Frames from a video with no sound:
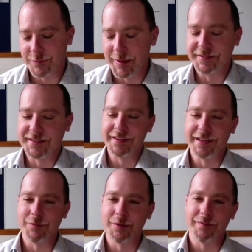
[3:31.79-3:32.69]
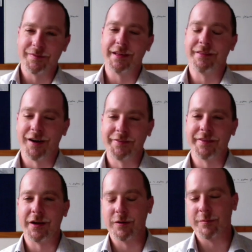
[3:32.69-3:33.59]
basically they thought that
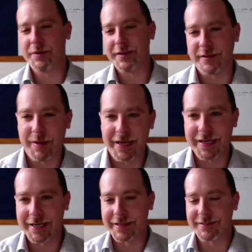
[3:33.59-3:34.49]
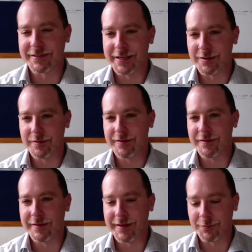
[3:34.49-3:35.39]
they were participating in a study
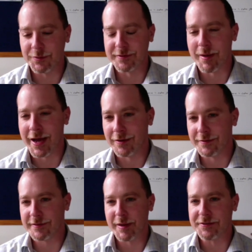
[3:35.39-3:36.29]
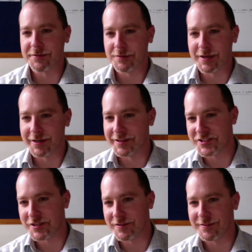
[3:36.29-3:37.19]
that was about spatial
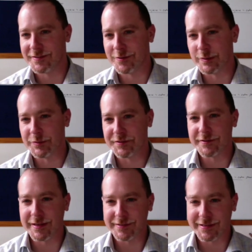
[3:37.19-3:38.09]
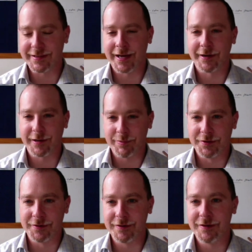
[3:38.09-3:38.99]
cognition. So it was just, they sat down at a
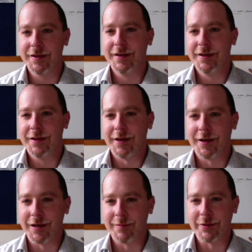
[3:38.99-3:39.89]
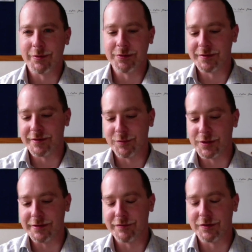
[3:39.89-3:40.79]
computer, they were doing this
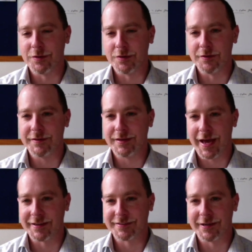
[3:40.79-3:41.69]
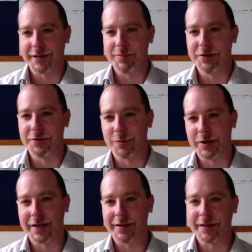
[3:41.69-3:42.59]
really difficult task on a computer where
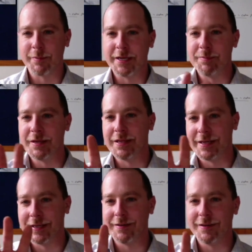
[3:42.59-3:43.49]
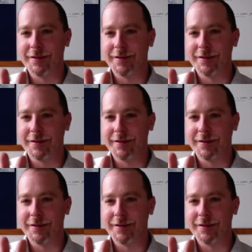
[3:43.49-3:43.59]
you had to manipulate